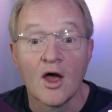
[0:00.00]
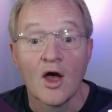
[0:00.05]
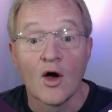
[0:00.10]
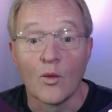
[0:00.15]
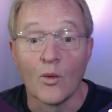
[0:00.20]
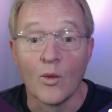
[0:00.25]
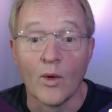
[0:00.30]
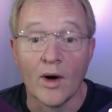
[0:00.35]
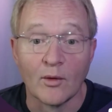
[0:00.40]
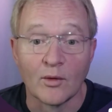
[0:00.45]

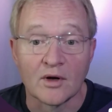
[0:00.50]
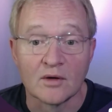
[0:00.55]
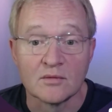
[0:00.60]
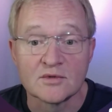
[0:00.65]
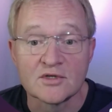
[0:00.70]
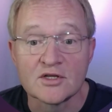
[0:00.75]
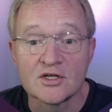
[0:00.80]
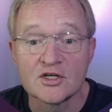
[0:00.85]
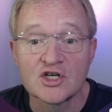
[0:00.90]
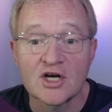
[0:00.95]
Welcome
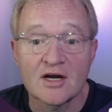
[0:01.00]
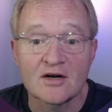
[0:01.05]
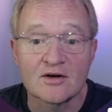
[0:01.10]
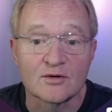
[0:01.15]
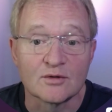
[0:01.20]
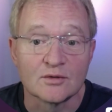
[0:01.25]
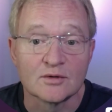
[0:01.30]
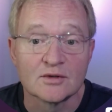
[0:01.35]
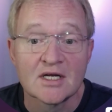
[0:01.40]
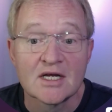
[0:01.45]
to the
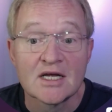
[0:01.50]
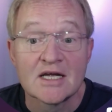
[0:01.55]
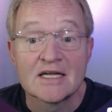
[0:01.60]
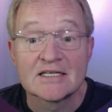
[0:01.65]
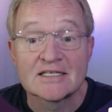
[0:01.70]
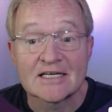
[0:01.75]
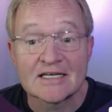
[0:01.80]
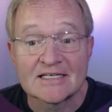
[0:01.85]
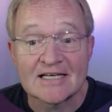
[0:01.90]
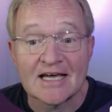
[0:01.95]
channel.
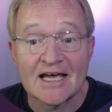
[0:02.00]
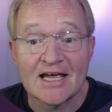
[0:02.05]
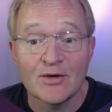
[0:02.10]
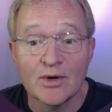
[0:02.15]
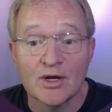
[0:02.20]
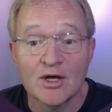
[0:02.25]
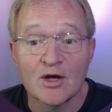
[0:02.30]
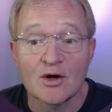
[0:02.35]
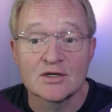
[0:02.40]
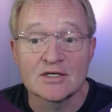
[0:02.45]
Today
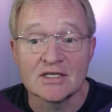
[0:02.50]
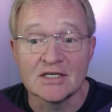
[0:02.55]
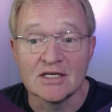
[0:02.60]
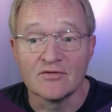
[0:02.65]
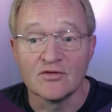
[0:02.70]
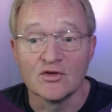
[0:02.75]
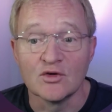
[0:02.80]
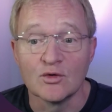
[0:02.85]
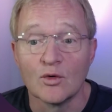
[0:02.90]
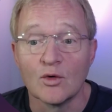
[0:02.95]
we're going to
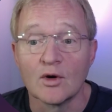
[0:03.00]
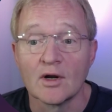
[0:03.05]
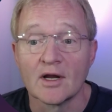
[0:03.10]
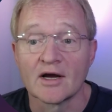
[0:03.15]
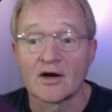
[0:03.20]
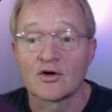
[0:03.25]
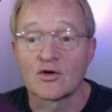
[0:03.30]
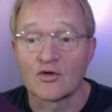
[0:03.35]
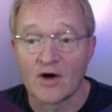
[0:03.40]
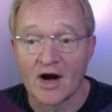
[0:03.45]
give you all a
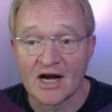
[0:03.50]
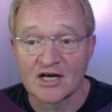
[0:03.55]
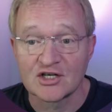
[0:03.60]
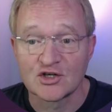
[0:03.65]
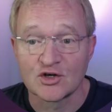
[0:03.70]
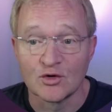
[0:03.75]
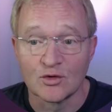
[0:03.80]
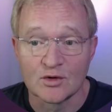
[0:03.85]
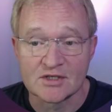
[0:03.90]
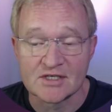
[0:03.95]
crash
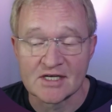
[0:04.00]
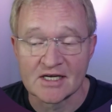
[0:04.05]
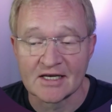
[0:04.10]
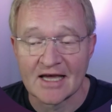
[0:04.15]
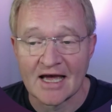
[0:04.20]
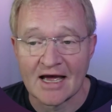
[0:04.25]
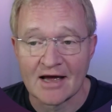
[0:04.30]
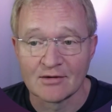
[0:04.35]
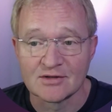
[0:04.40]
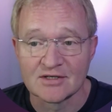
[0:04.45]
course in
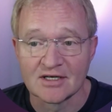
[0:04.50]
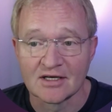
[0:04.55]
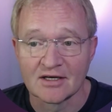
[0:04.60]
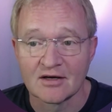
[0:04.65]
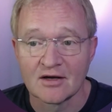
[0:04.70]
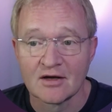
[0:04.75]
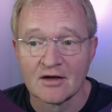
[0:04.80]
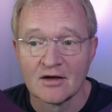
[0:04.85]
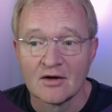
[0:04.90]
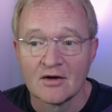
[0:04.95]
counting.